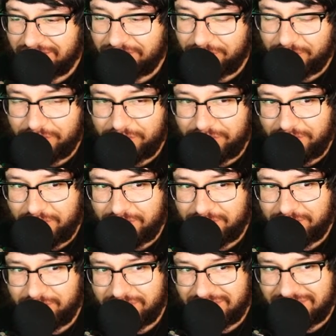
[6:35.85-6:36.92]
for your fault
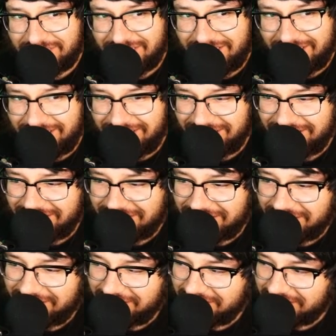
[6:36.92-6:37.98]
quiz.
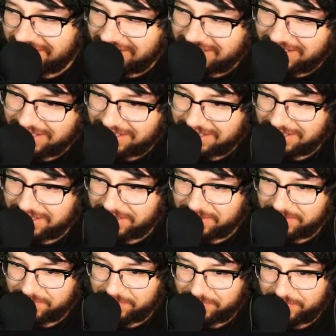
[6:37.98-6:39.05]

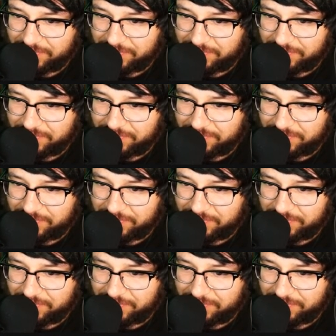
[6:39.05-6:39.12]
I'm